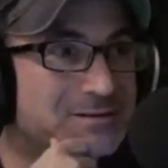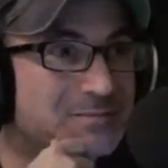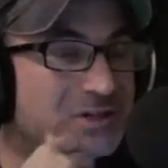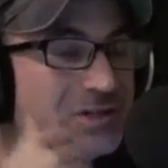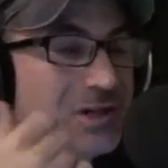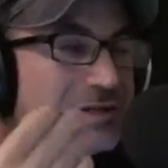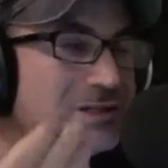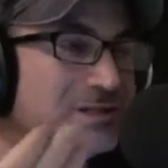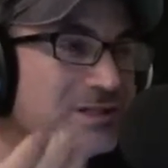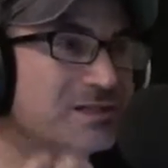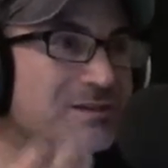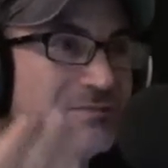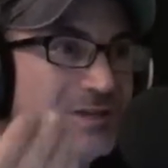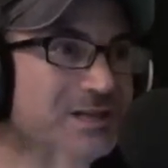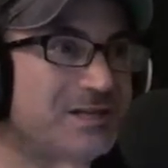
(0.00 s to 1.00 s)
But doesn't
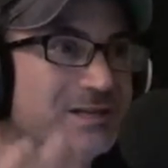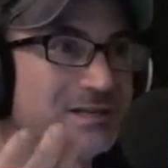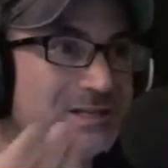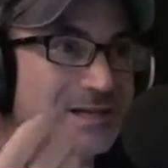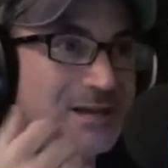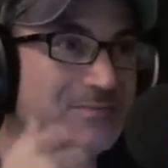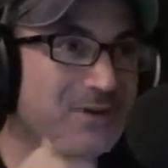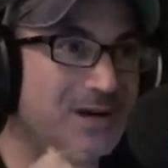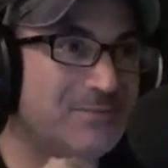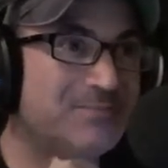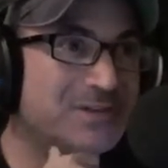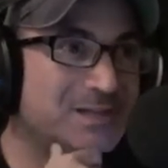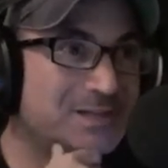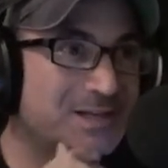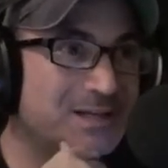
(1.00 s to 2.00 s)
someone need to step up
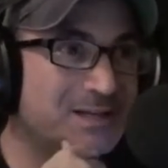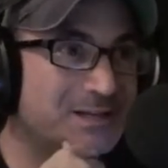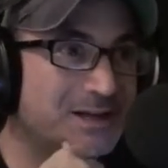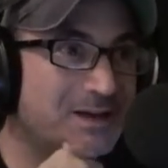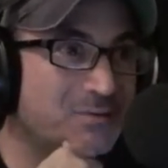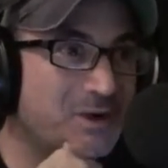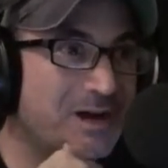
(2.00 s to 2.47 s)
in that way?